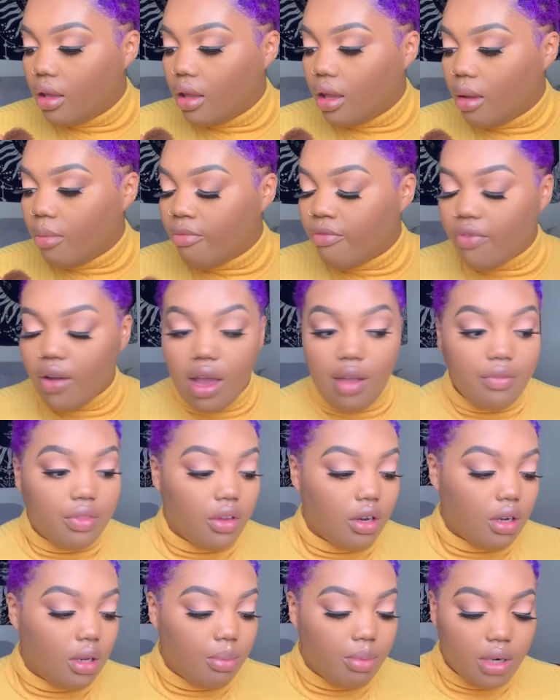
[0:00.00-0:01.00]

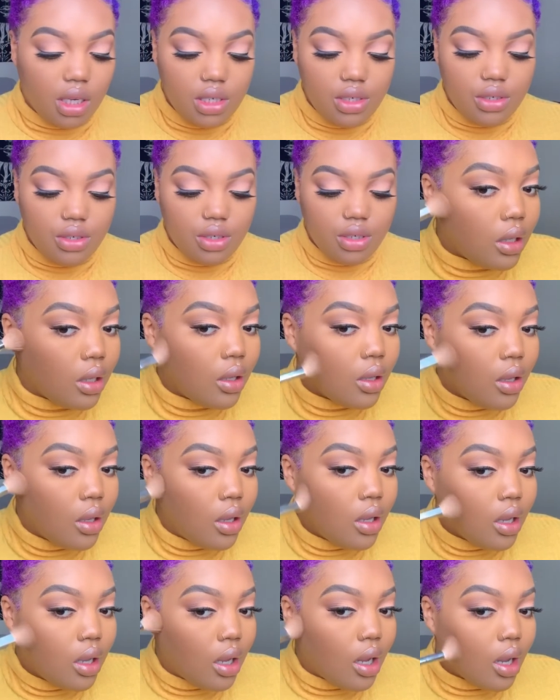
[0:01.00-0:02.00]
M530 brush.
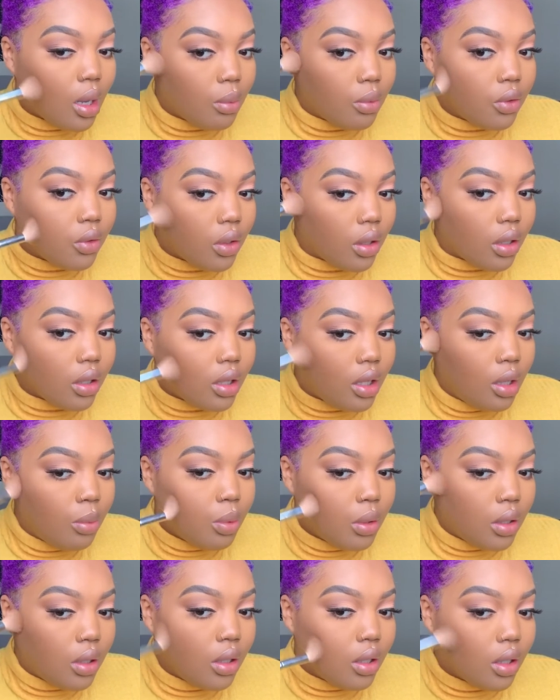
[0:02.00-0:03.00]
I'm just gonna
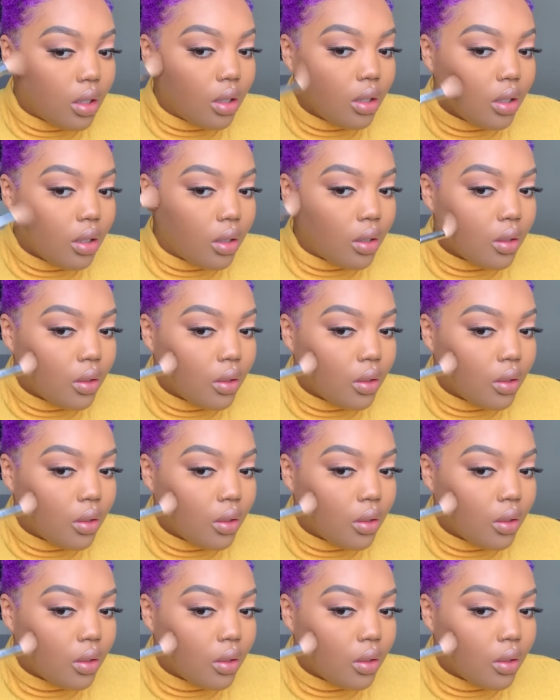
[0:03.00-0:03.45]
keep it here,